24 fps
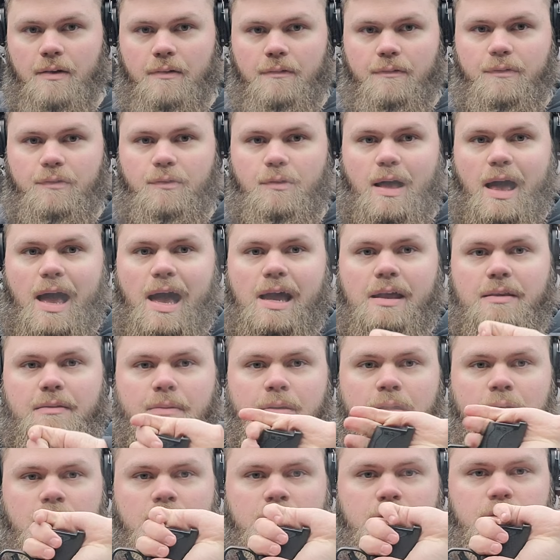flat
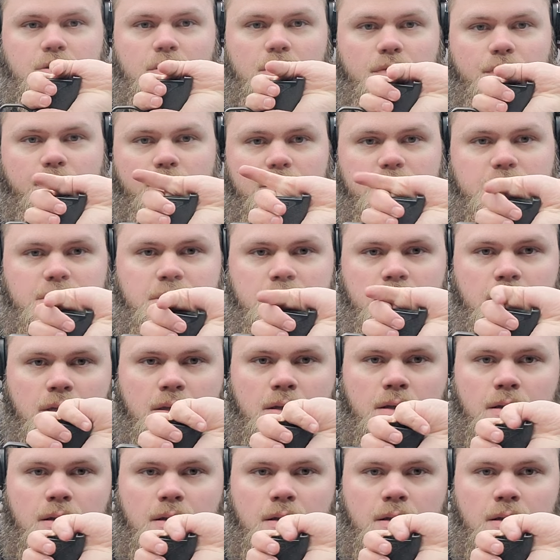surface